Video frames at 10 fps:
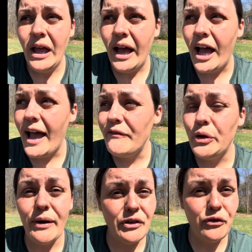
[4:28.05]
Have you
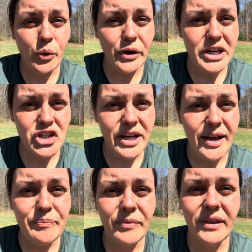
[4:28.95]
ever foraged it?
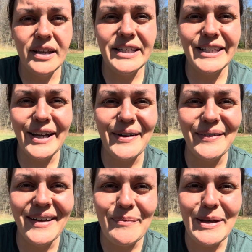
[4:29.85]
So
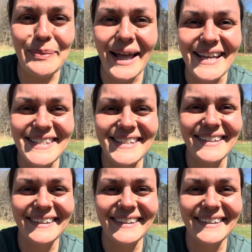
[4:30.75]
be blessed.